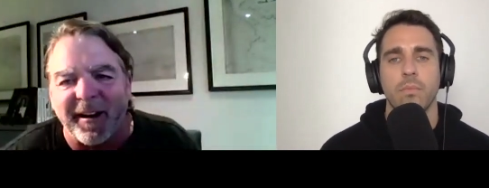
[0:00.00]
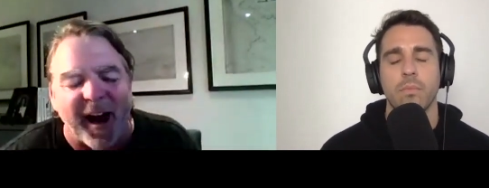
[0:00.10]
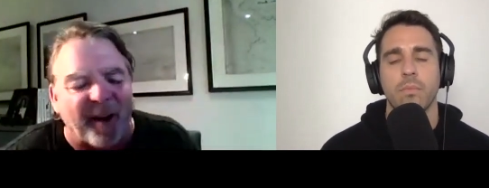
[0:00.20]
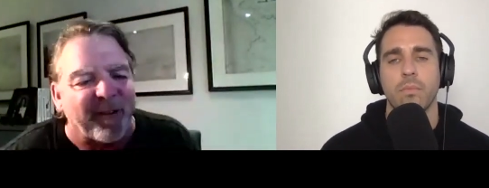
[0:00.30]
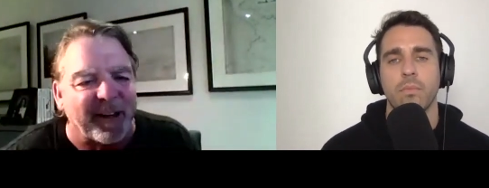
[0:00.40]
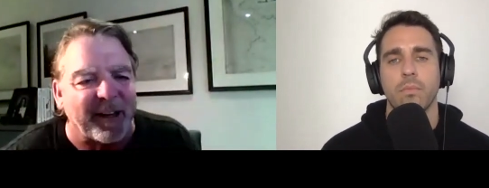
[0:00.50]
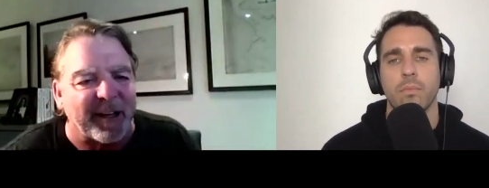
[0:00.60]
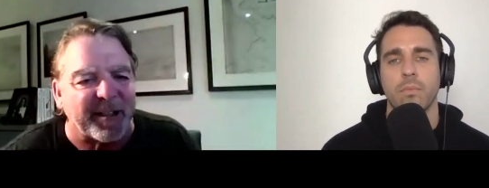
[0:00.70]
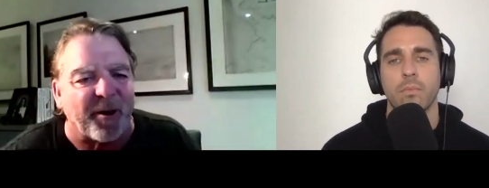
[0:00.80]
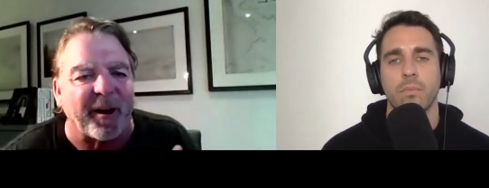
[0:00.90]
Speaker 1: Everything
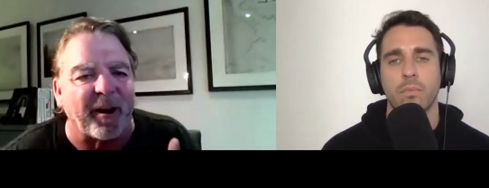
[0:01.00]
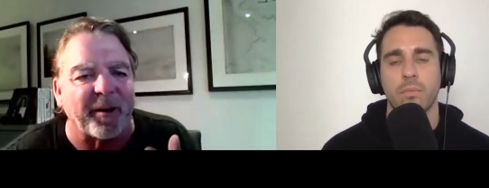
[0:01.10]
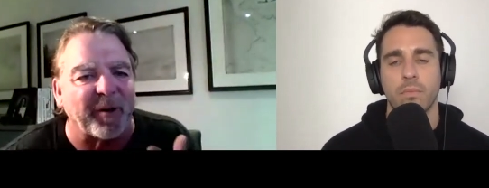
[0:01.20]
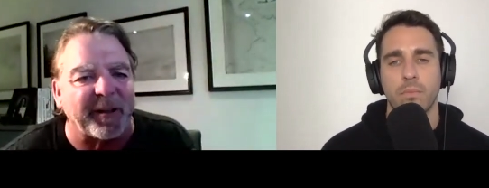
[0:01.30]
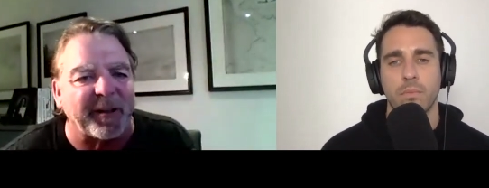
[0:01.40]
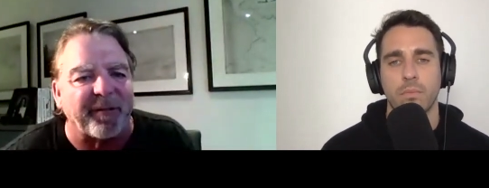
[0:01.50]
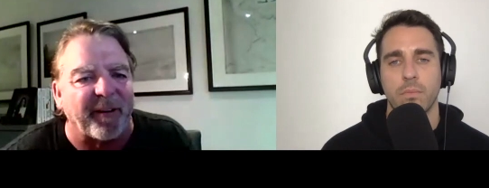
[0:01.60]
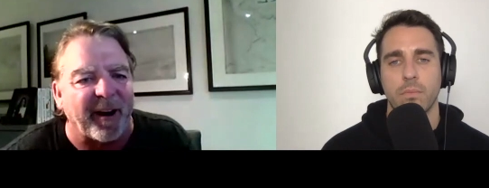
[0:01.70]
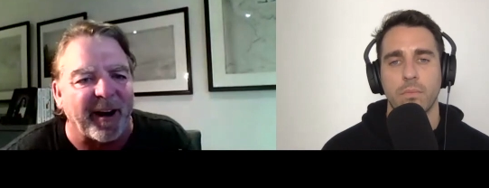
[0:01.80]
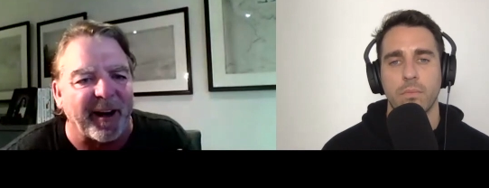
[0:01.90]
that's going on with
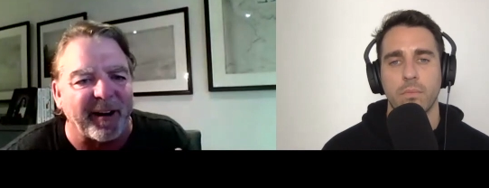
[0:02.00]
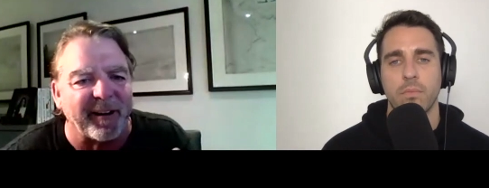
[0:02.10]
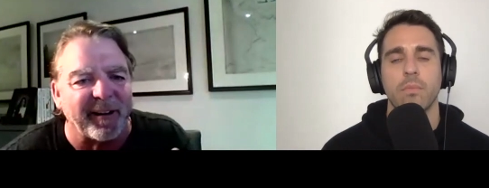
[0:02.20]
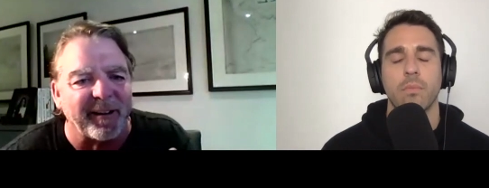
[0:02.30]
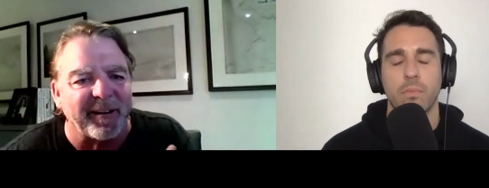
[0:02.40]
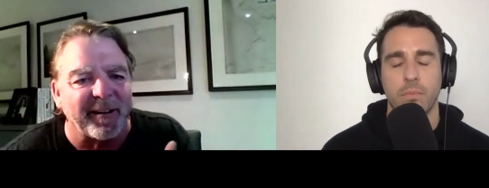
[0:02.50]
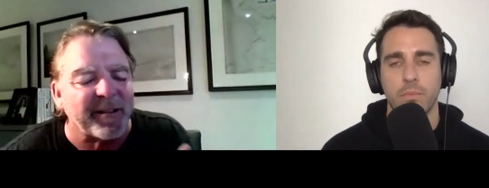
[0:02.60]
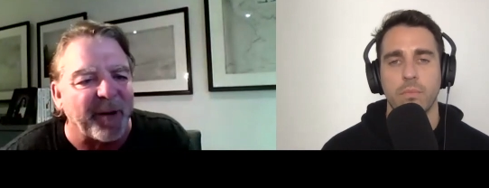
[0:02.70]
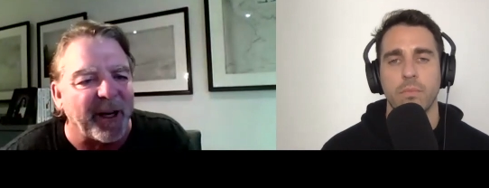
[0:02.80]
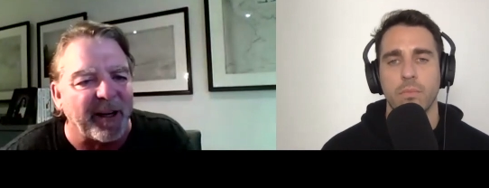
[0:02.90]
DeFi
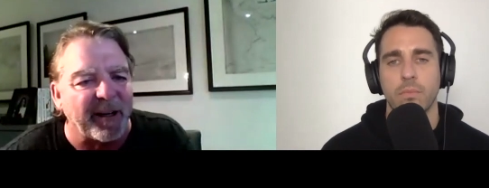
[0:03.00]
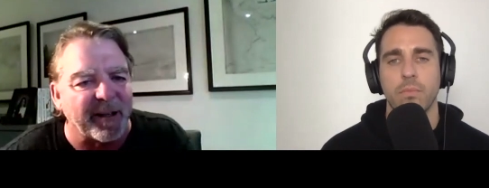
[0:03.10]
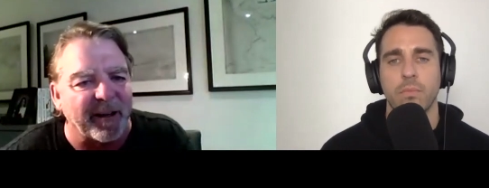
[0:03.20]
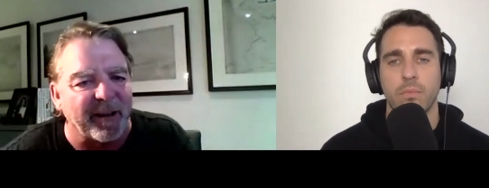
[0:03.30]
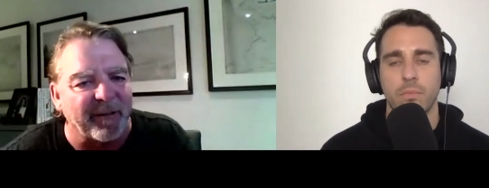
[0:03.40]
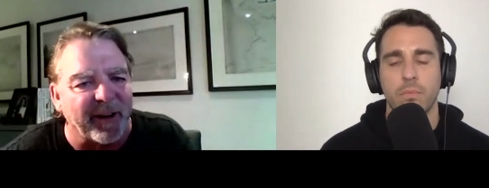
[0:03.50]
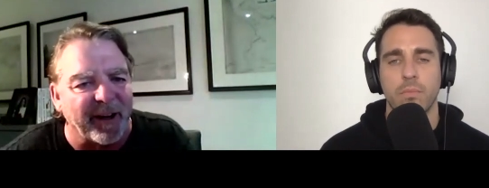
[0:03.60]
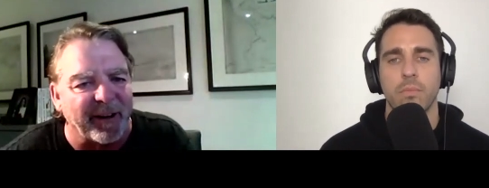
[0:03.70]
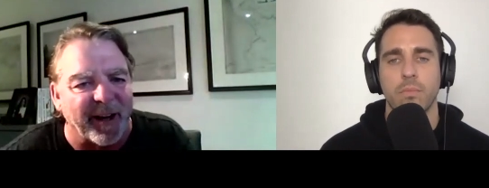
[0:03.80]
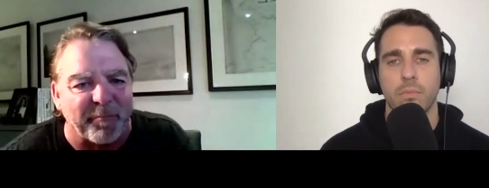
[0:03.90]
is amazing,
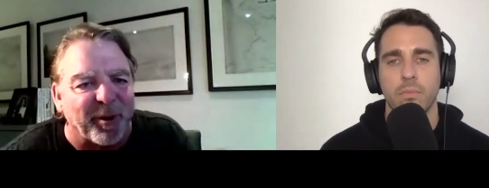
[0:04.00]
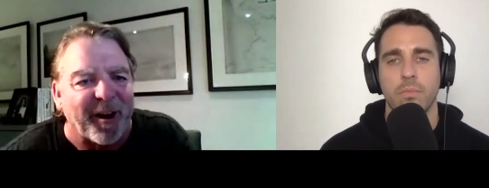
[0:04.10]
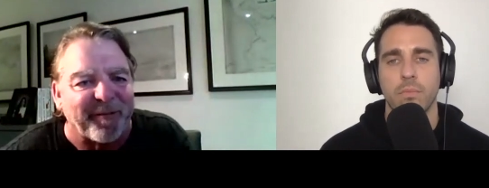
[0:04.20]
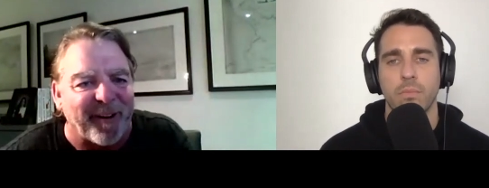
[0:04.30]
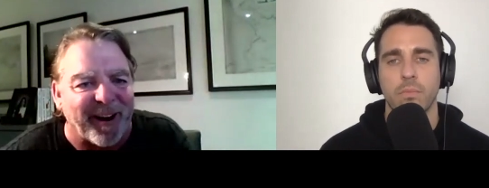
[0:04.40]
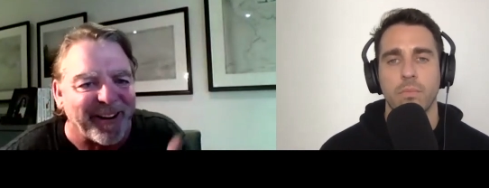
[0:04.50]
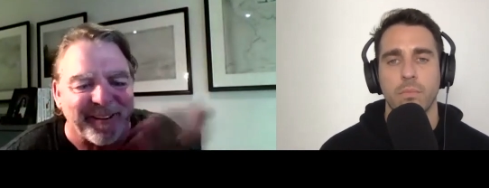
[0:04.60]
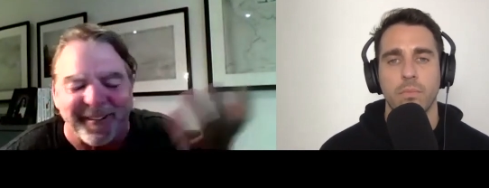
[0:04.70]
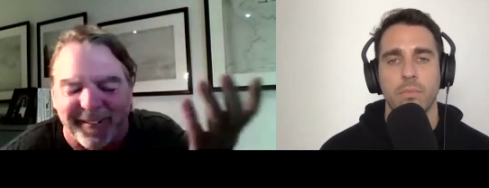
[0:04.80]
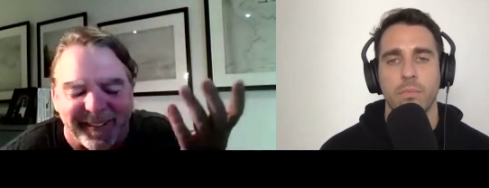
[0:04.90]
right? Like
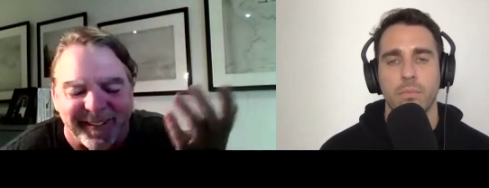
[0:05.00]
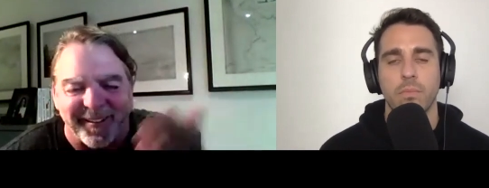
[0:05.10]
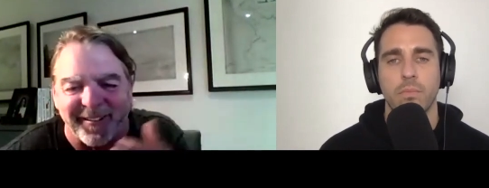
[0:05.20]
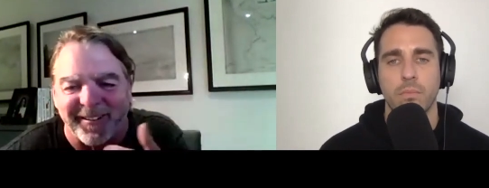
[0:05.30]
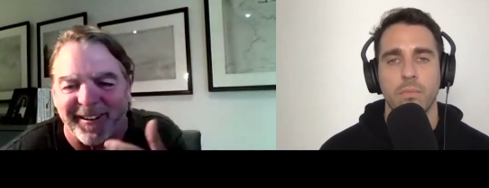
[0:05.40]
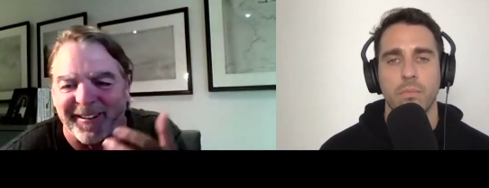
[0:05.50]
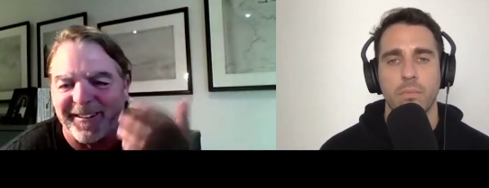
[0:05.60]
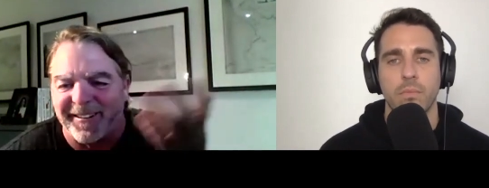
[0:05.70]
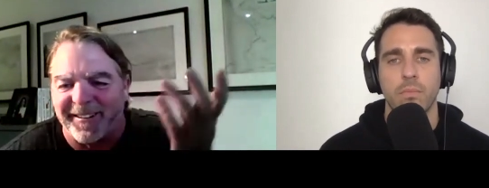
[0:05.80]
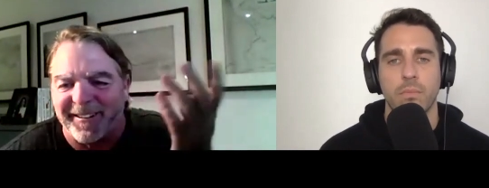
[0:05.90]
BlockFi,
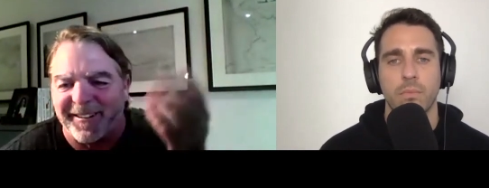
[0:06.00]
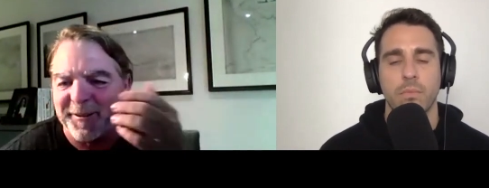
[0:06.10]
I think